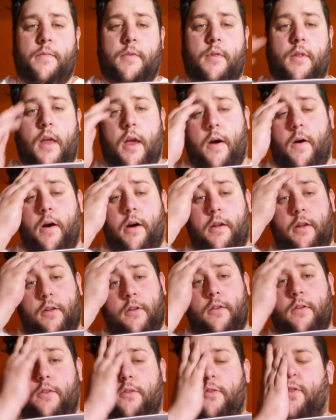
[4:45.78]
Now on
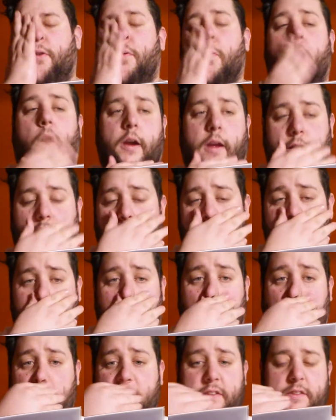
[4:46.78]
to 2 Walking Dead
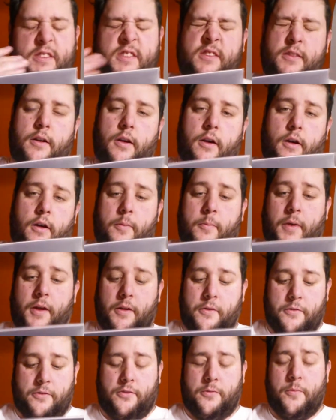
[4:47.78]
books. I
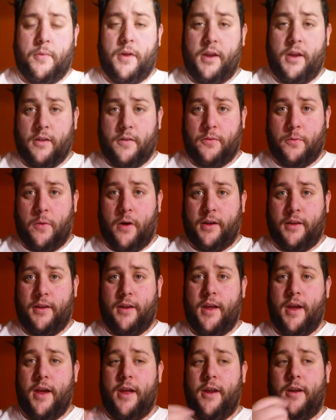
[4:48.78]
know Smitty loves Walking
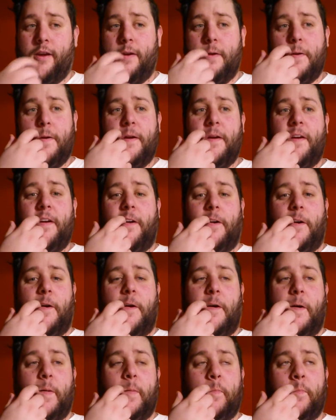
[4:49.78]
Dead.
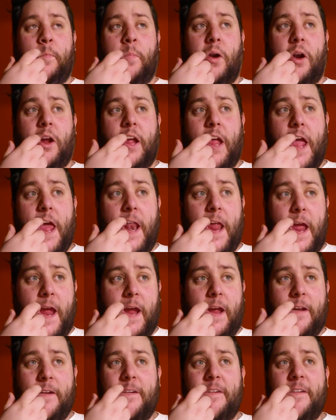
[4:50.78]
Birdcat
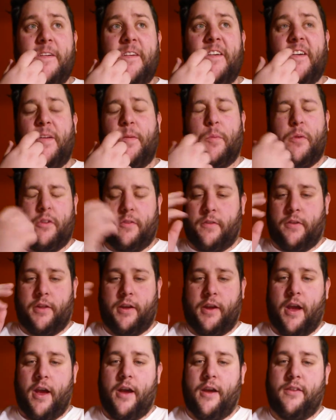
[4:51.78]
8, and a bunch of
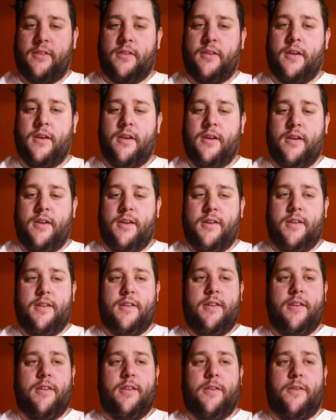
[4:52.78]
other guys.
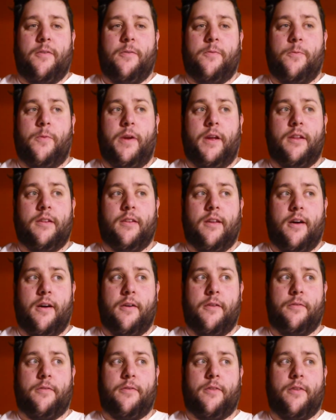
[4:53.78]
We
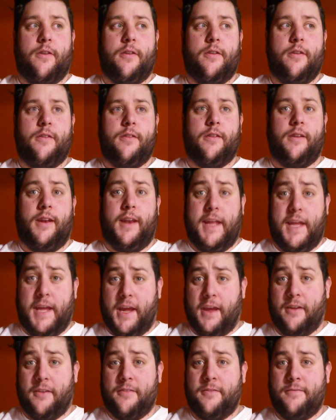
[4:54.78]
love
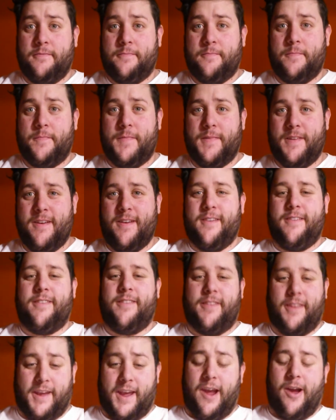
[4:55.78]
Negan.
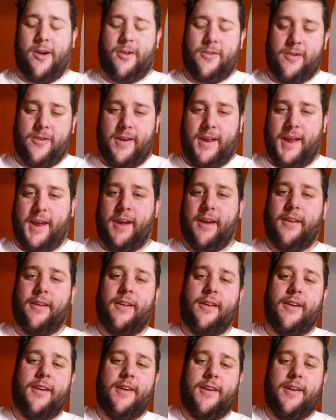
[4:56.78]
The character Negan.